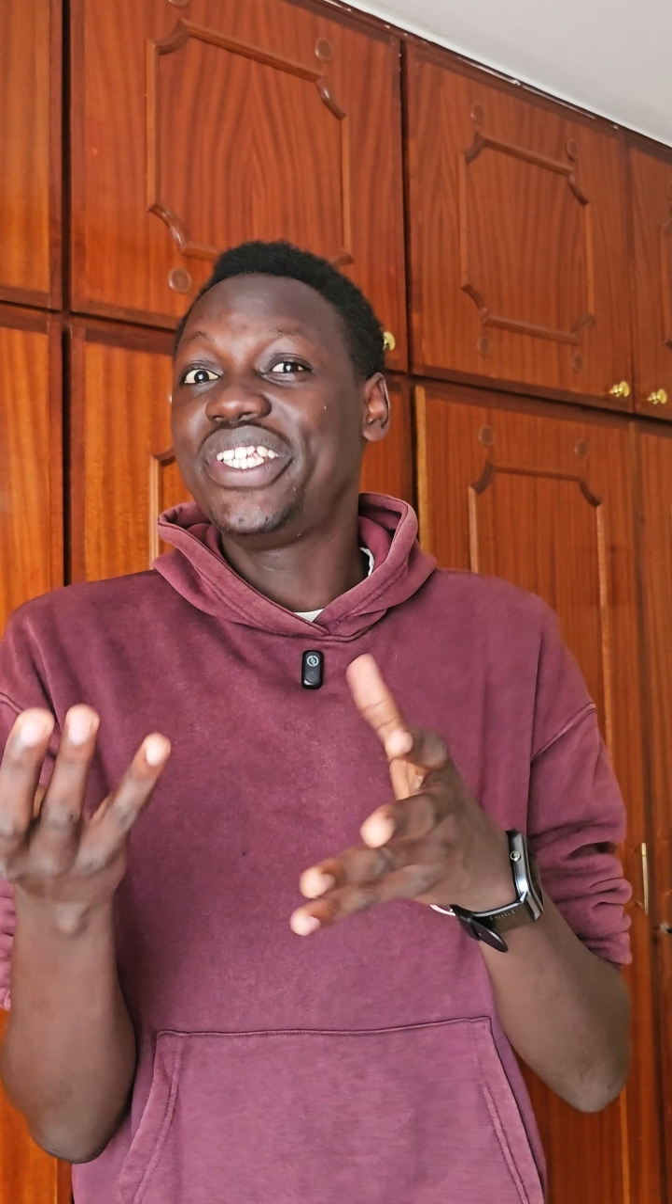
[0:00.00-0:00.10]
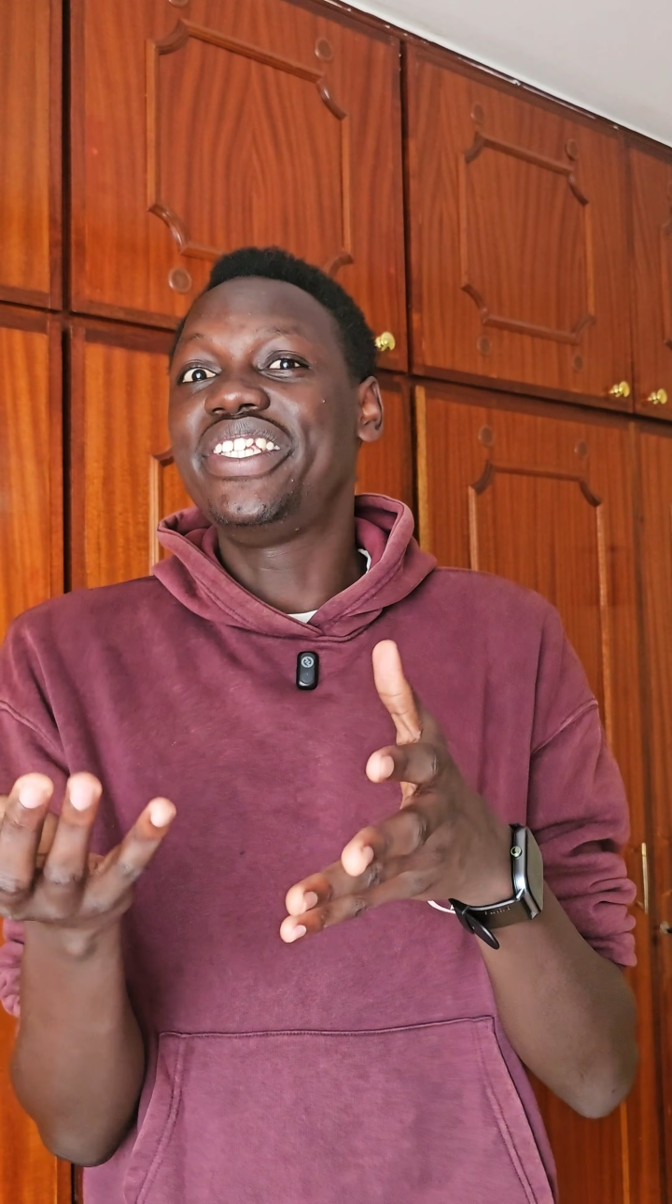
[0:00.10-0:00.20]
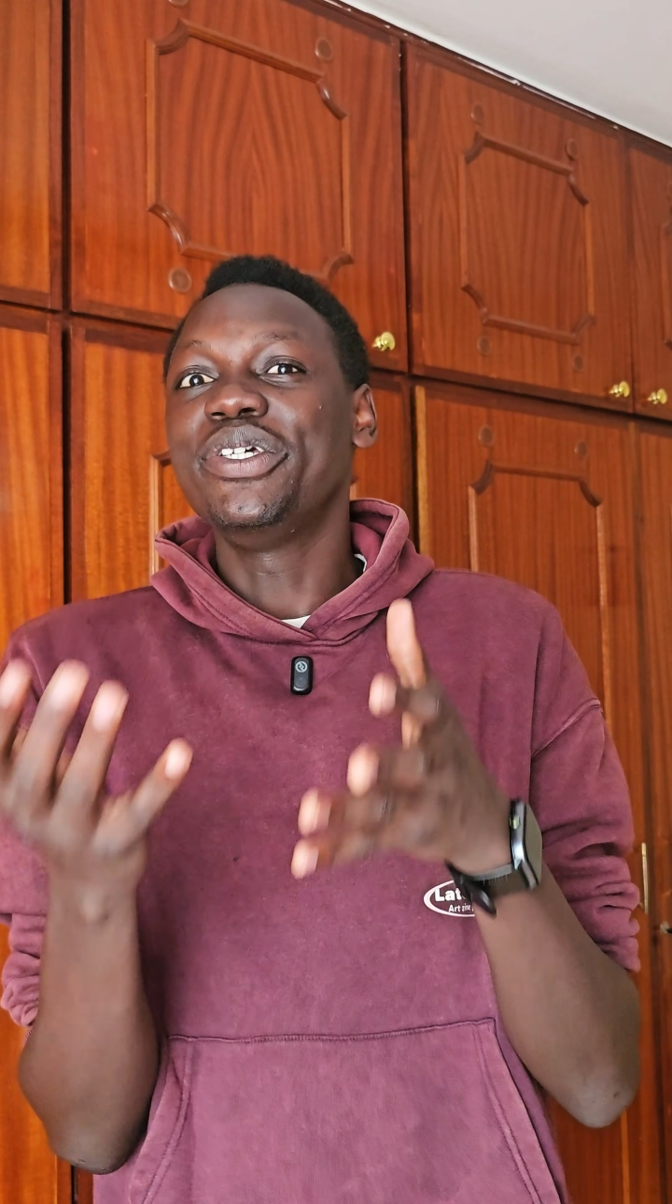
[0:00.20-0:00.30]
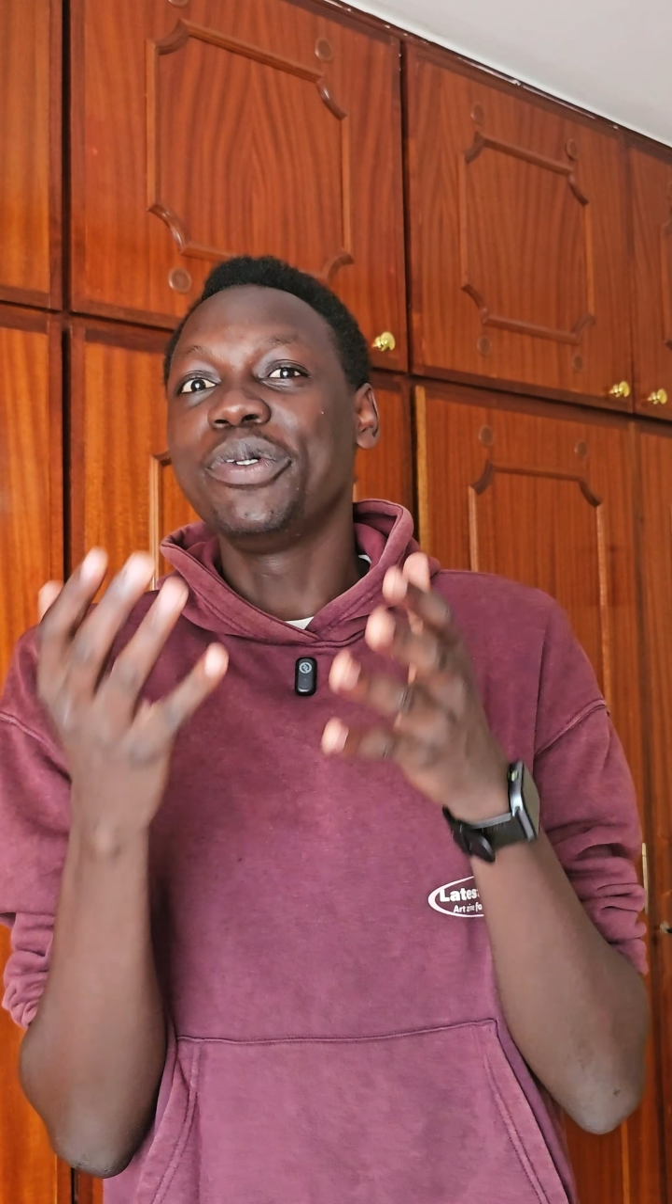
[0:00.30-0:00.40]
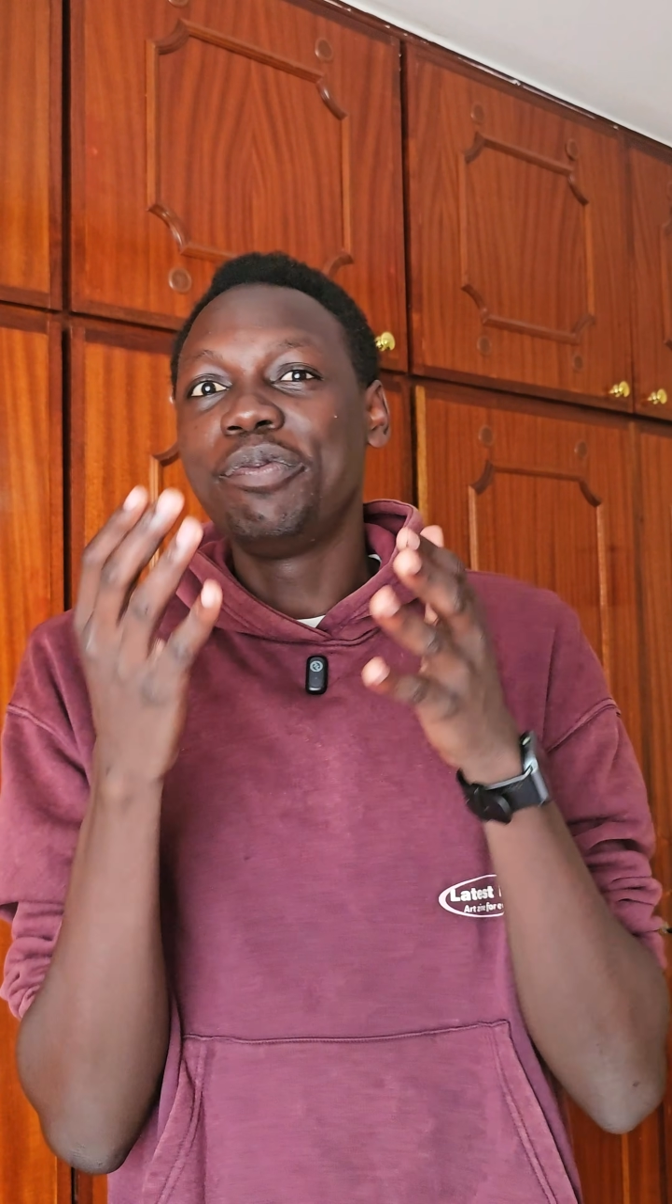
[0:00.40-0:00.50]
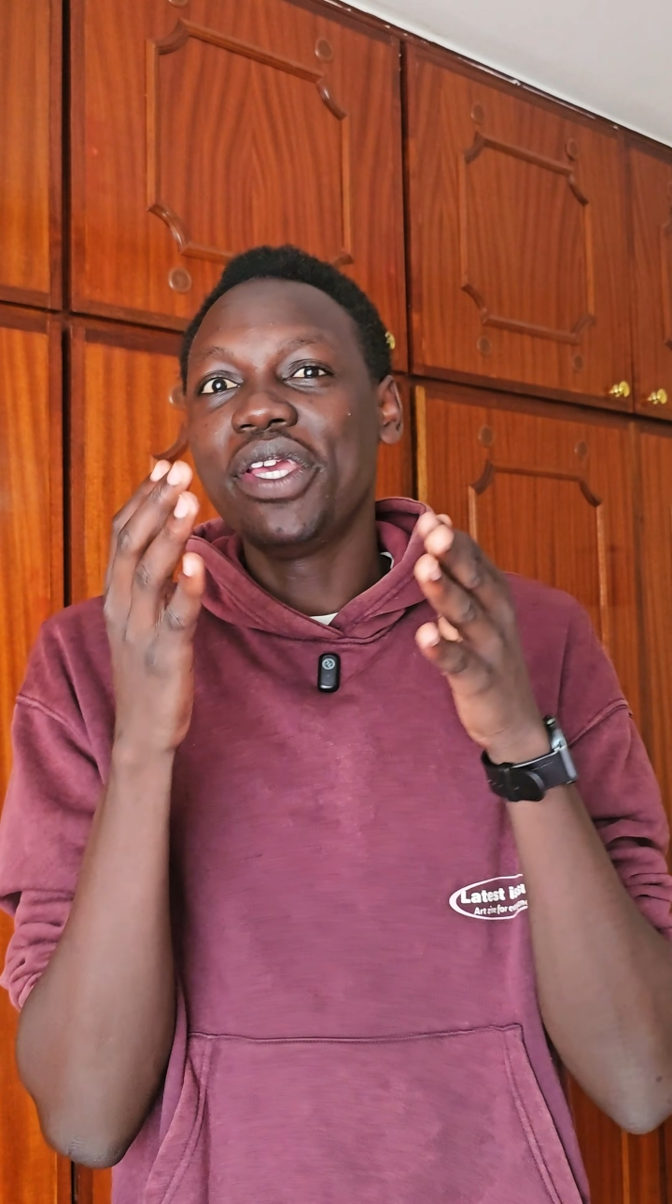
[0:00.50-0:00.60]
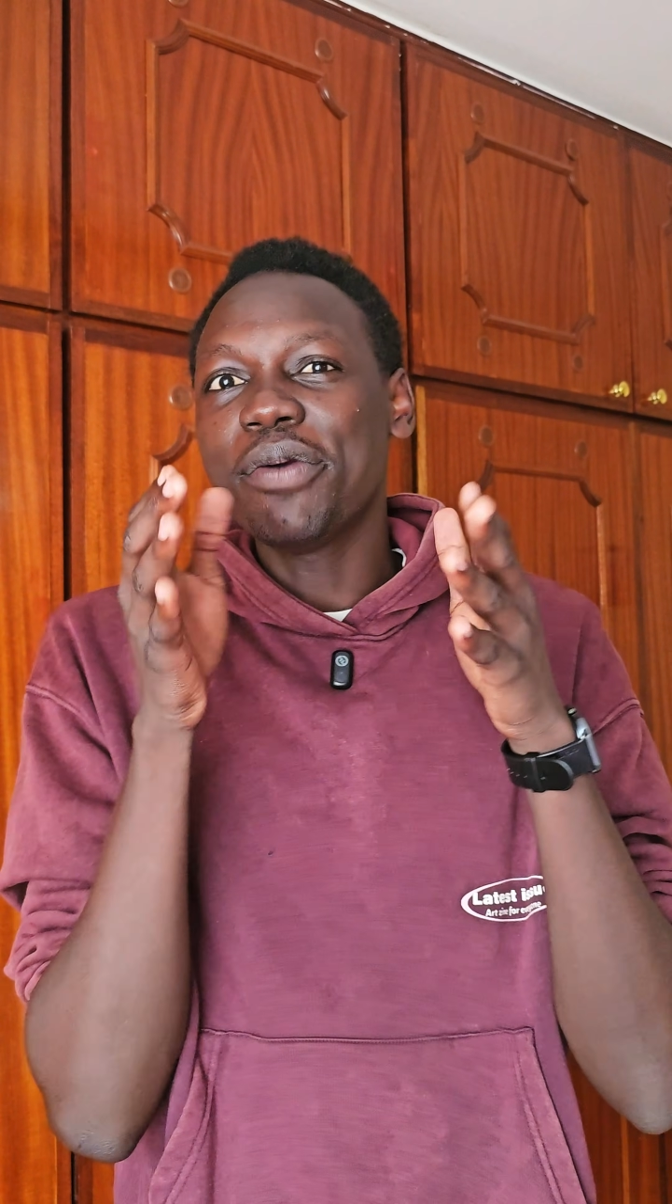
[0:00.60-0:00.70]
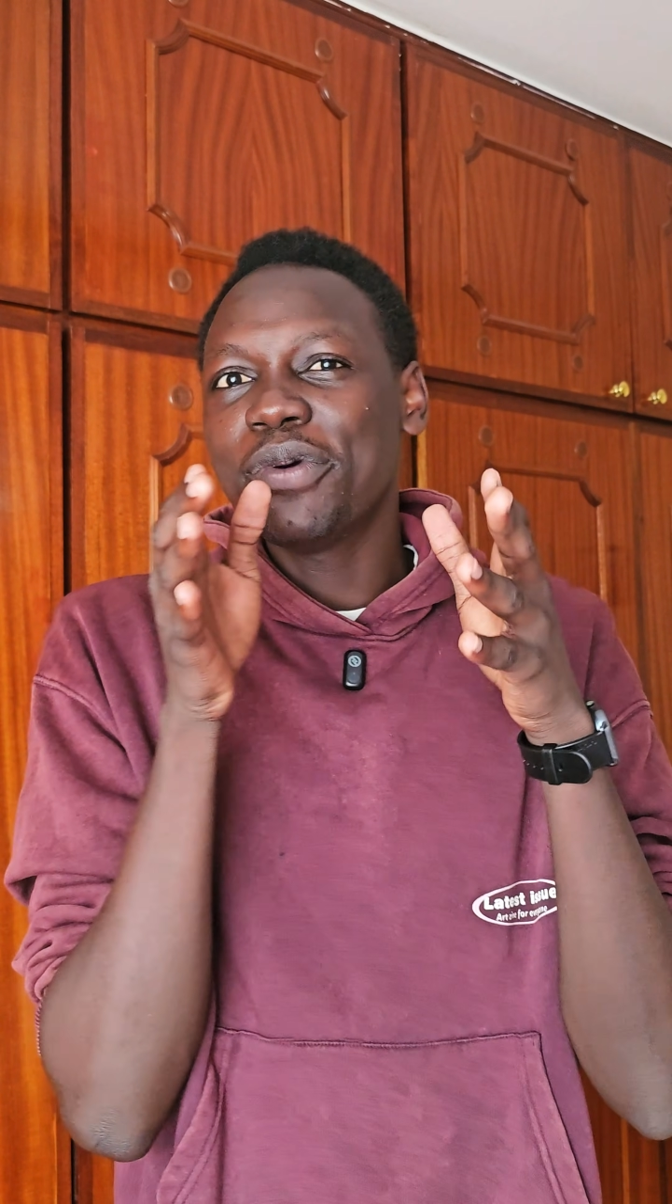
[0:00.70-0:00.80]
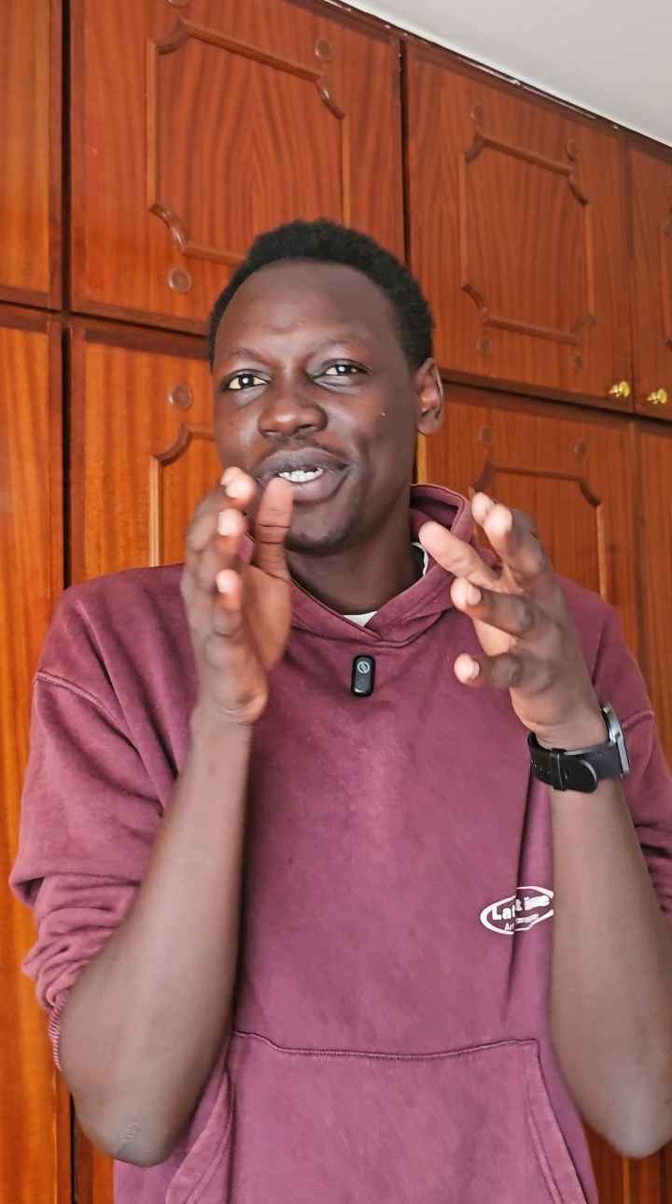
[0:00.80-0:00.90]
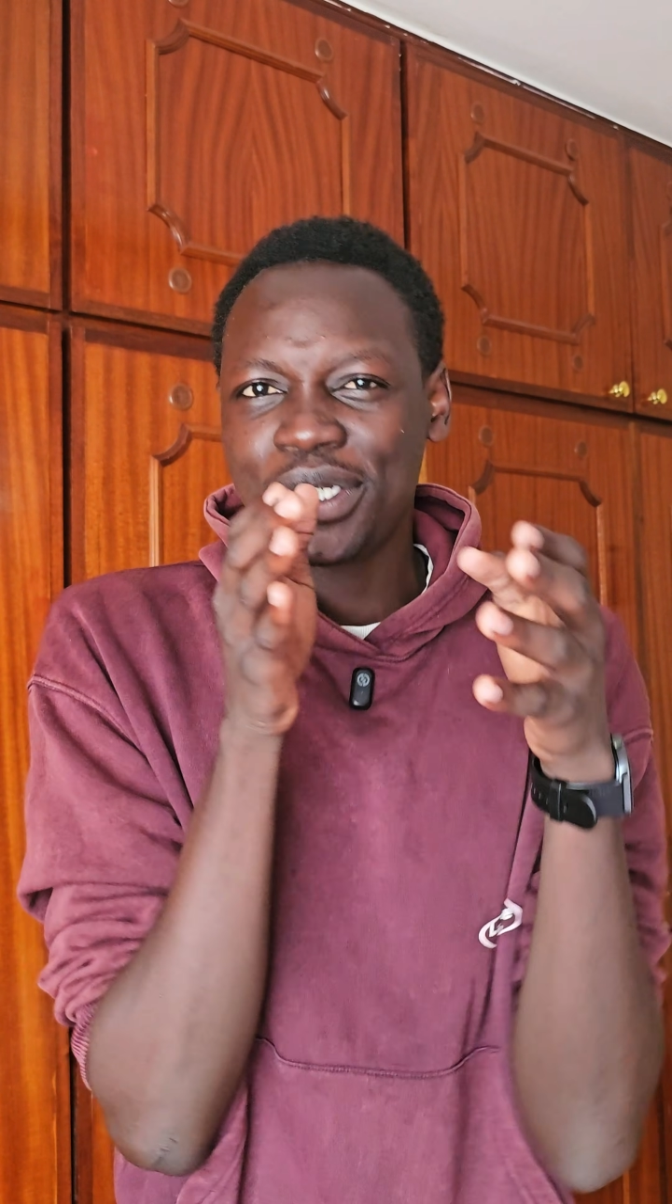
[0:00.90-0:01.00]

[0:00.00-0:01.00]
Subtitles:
to be able